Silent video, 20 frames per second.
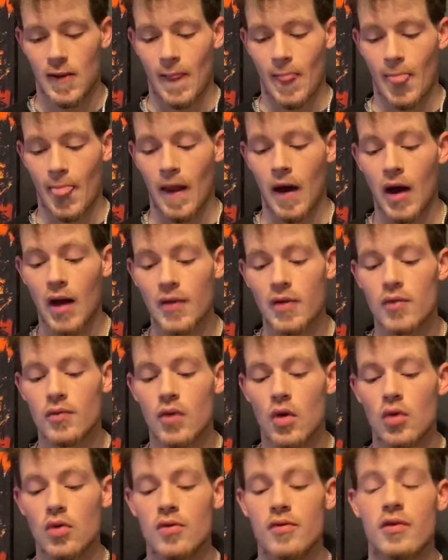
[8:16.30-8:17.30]
on the
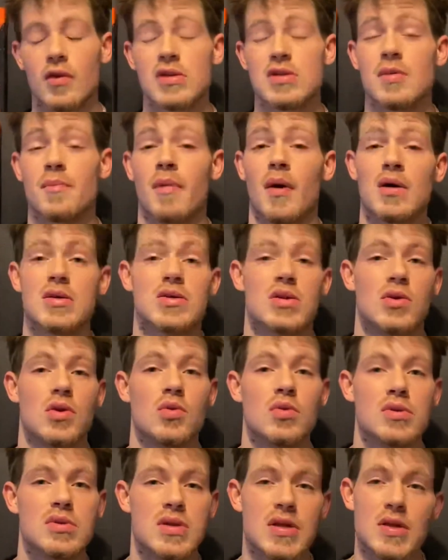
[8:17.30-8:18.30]
road versus a Barcelona
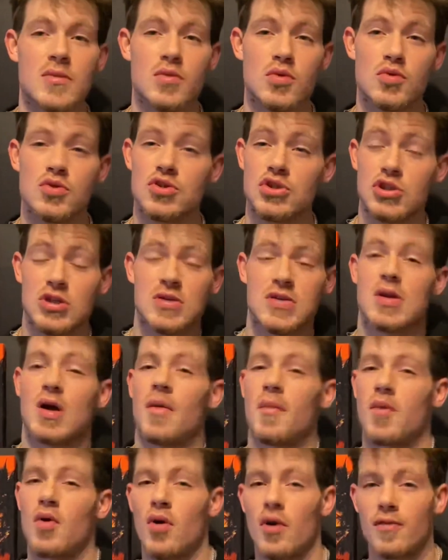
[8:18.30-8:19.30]
team who's just
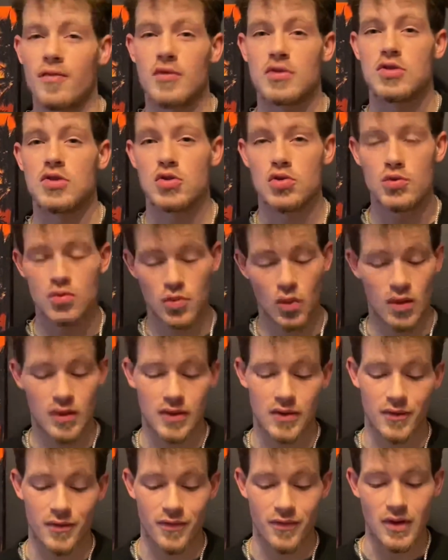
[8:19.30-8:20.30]
coming off a 2-1
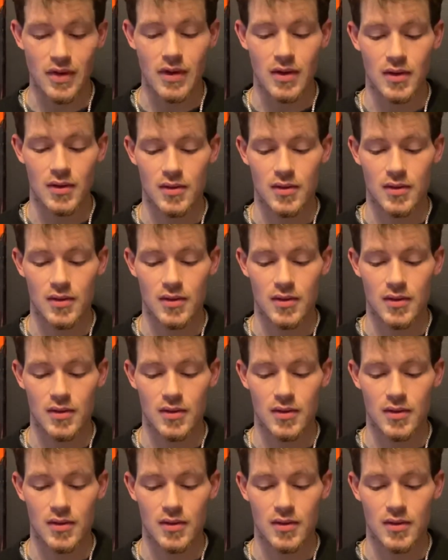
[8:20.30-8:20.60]
defeat